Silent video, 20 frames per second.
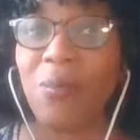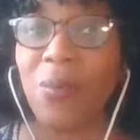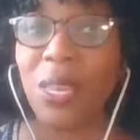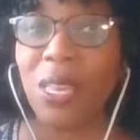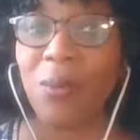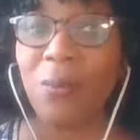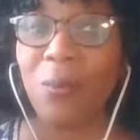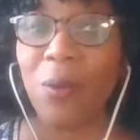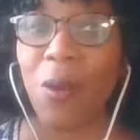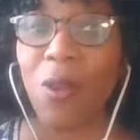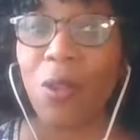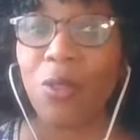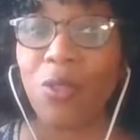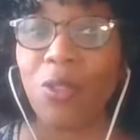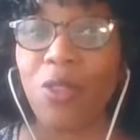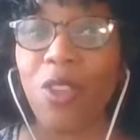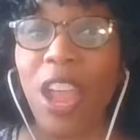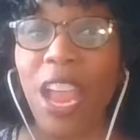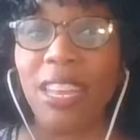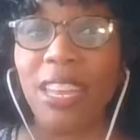people
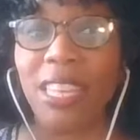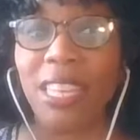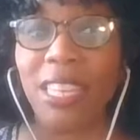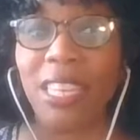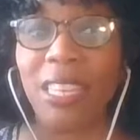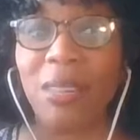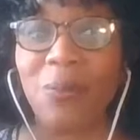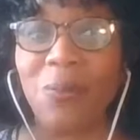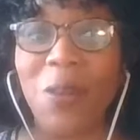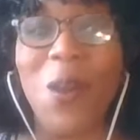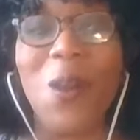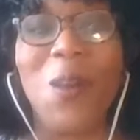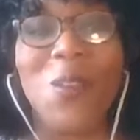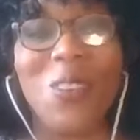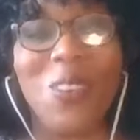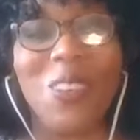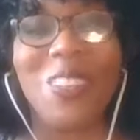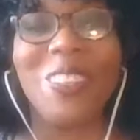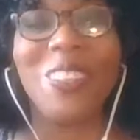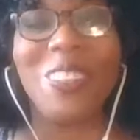try to keep, oh,
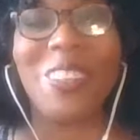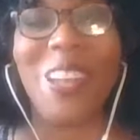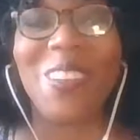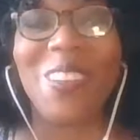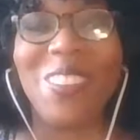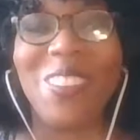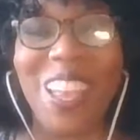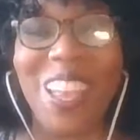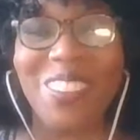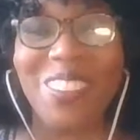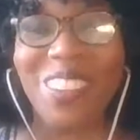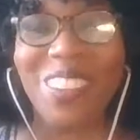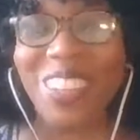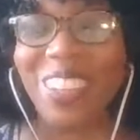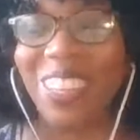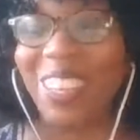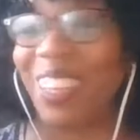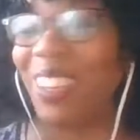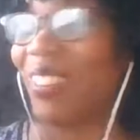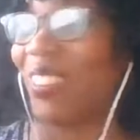good, I'm glad you're
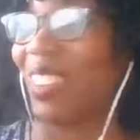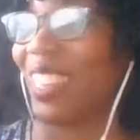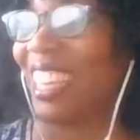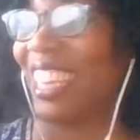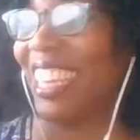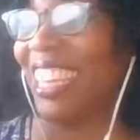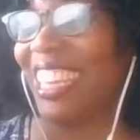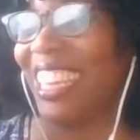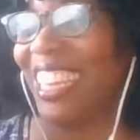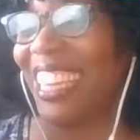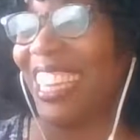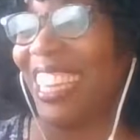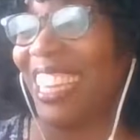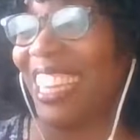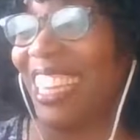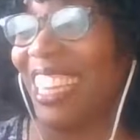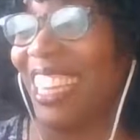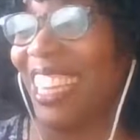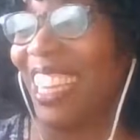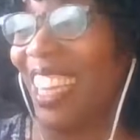here, Kimberly.
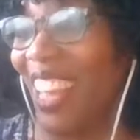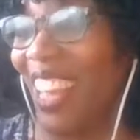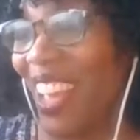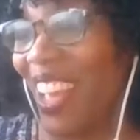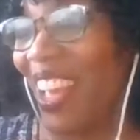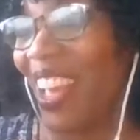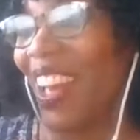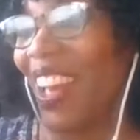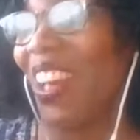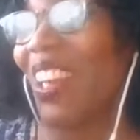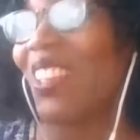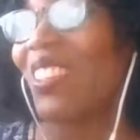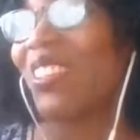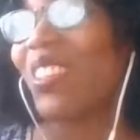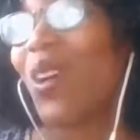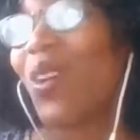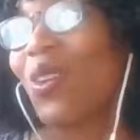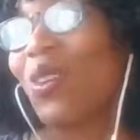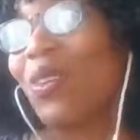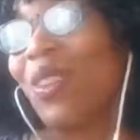
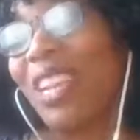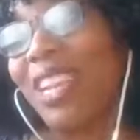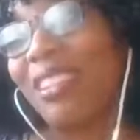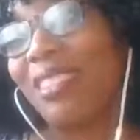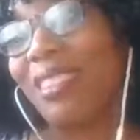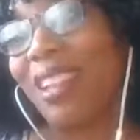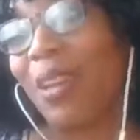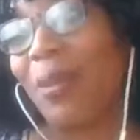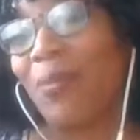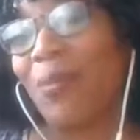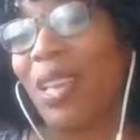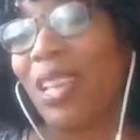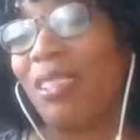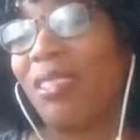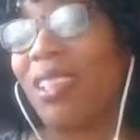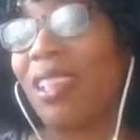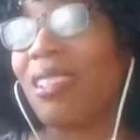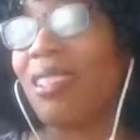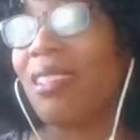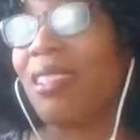So greased up means
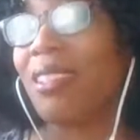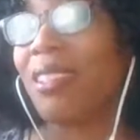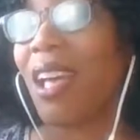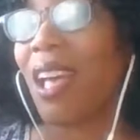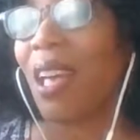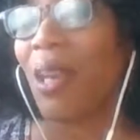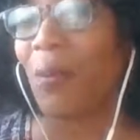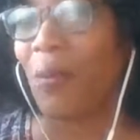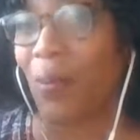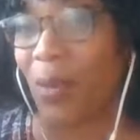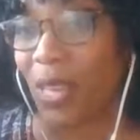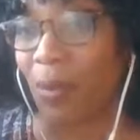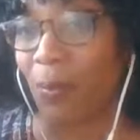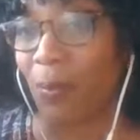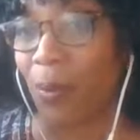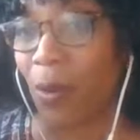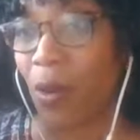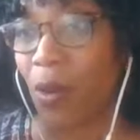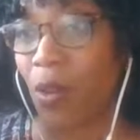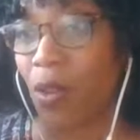that some
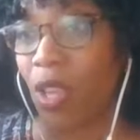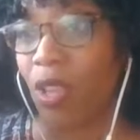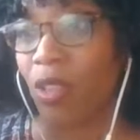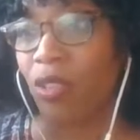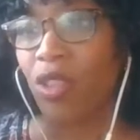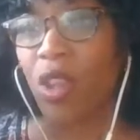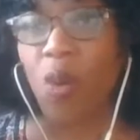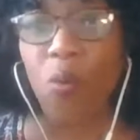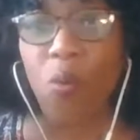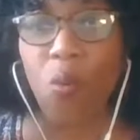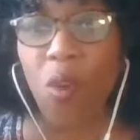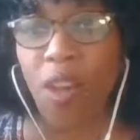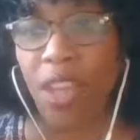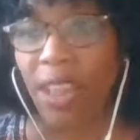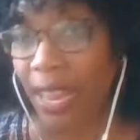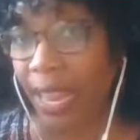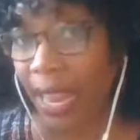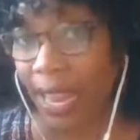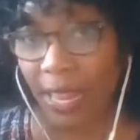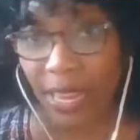people don't want
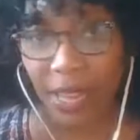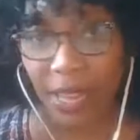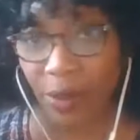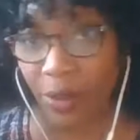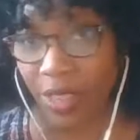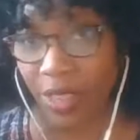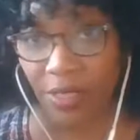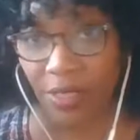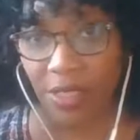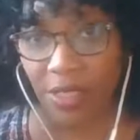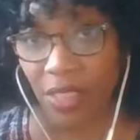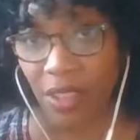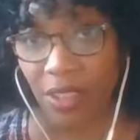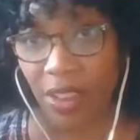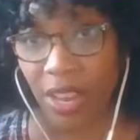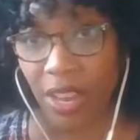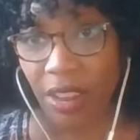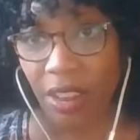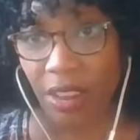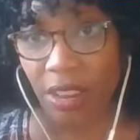any grease in their
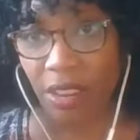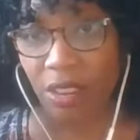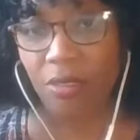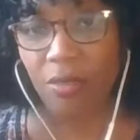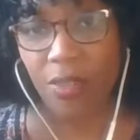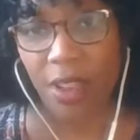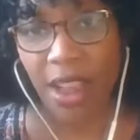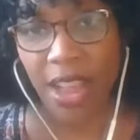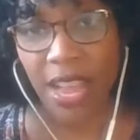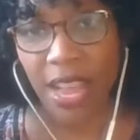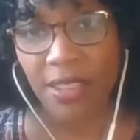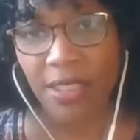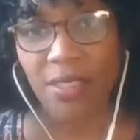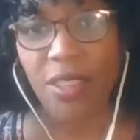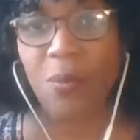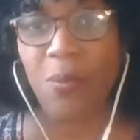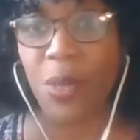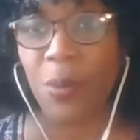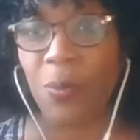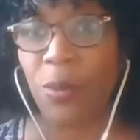hair, right?
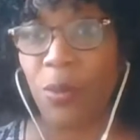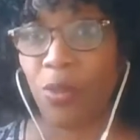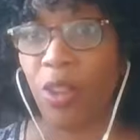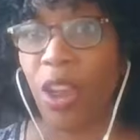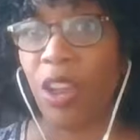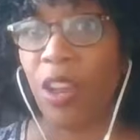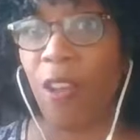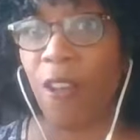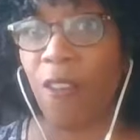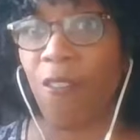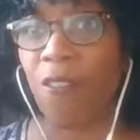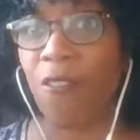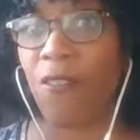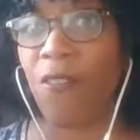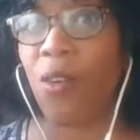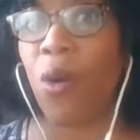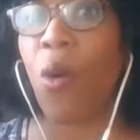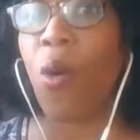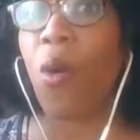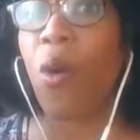Some people try to
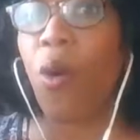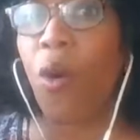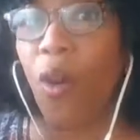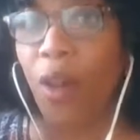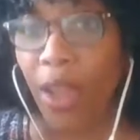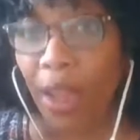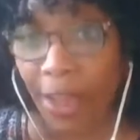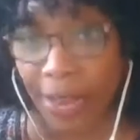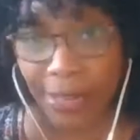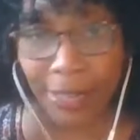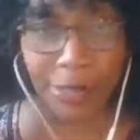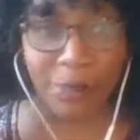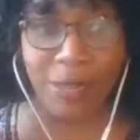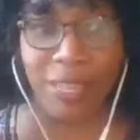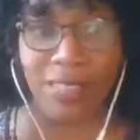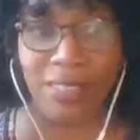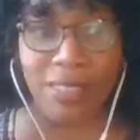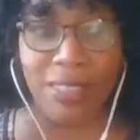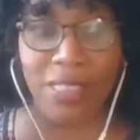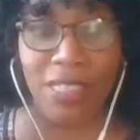avoid
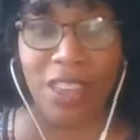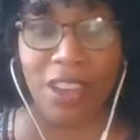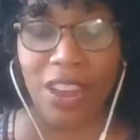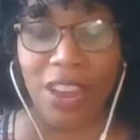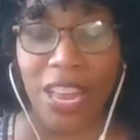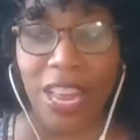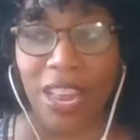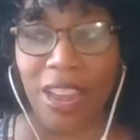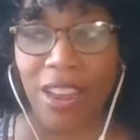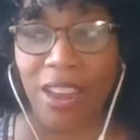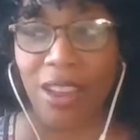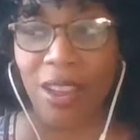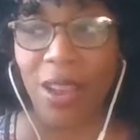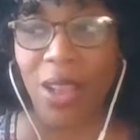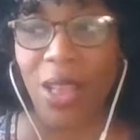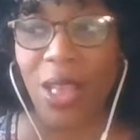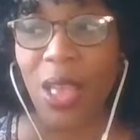grease in their hair,